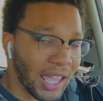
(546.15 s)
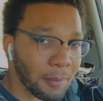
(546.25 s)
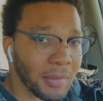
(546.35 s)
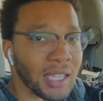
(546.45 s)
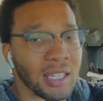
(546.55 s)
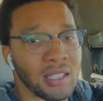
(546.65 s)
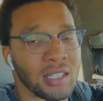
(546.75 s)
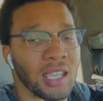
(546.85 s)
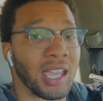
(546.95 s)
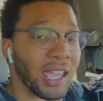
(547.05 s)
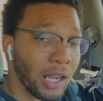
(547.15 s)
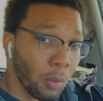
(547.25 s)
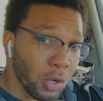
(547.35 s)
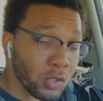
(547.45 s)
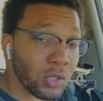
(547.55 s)
that means, and I
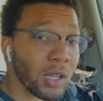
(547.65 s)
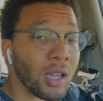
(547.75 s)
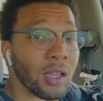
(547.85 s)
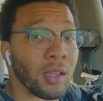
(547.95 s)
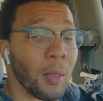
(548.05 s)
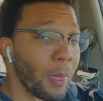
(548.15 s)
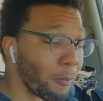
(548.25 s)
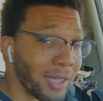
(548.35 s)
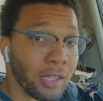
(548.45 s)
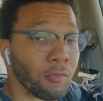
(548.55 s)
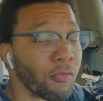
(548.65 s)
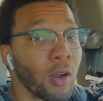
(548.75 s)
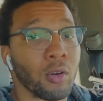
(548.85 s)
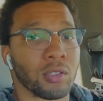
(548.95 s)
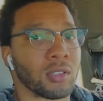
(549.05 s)
want you to make it
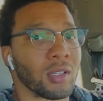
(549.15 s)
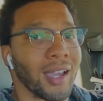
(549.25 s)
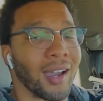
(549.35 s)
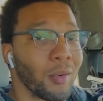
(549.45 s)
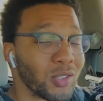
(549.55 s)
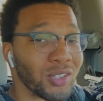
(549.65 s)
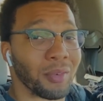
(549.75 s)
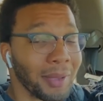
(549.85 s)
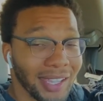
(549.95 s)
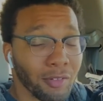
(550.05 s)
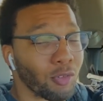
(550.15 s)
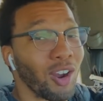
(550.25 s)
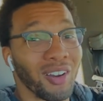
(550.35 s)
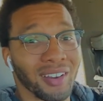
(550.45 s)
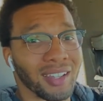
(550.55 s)
false. I want you to make it
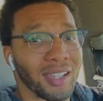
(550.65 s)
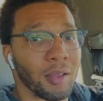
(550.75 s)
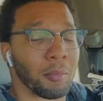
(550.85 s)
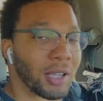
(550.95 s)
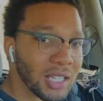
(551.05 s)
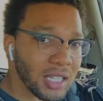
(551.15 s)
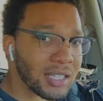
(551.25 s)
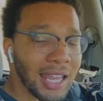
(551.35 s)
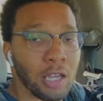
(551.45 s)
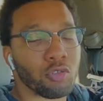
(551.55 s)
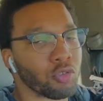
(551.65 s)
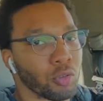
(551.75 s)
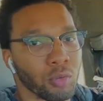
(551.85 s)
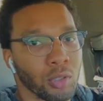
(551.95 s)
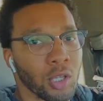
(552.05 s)
wrong, because it's not
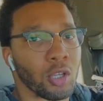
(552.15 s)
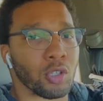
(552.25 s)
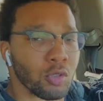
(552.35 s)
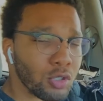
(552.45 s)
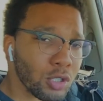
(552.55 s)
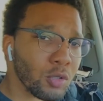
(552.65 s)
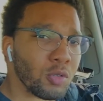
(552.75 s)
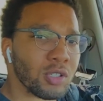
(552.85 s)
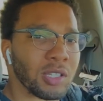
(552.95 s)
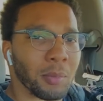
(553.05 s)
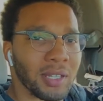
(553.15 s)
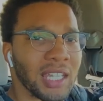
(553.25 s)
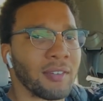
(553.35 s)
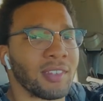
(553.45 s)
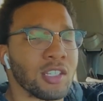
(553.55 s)
true. You choose to
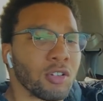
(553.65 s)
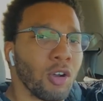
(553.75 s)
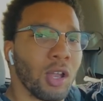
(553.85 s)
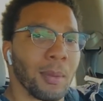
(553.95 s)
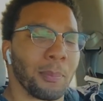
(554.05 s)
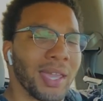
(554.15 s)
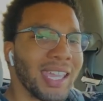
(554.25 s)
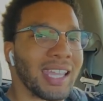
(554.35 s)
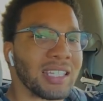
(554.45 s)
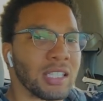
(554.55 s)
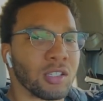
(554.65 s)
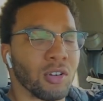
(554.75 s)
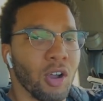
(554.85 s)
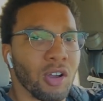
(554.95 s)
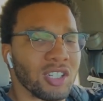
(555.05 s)
believe. These are all opinions. These are
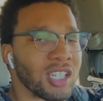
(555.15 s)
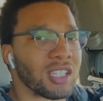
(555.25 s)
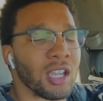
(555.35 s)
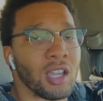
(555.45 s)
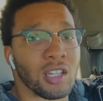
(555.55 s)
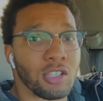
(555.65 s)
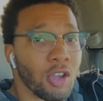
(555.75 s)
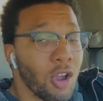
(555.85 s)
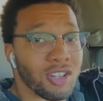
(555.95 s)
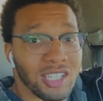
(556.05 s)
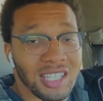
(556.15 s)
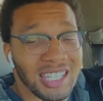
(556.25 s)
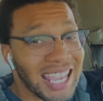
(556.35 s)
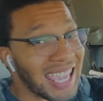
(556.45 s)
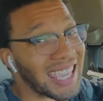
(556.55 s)
all just, these are all just
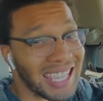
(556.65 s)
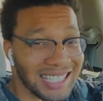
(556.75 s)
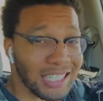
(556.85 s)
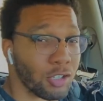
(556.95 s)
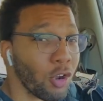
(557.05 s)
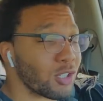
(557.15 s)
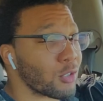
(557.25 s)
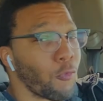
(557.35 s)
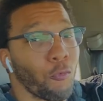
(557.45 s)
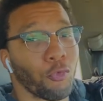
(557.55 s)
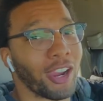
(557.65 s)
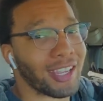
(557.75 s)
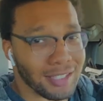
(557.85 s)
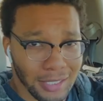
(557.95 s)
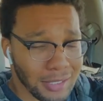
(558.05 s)
sayings. These are all just
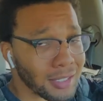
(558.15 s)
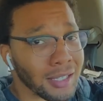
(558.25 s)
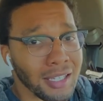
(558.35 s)
phrases.